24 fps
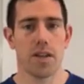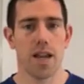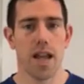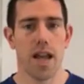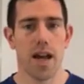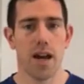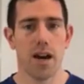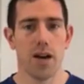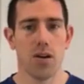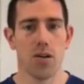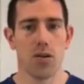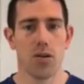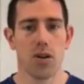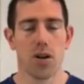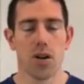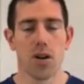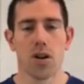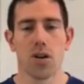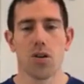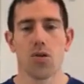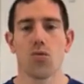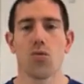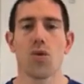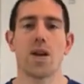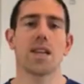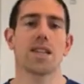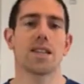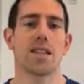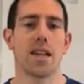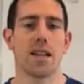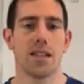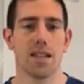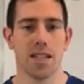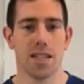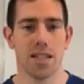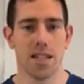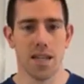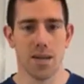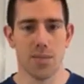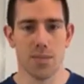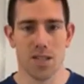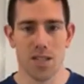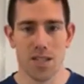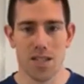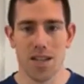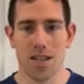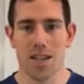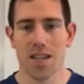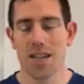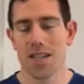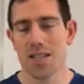now week daily tips,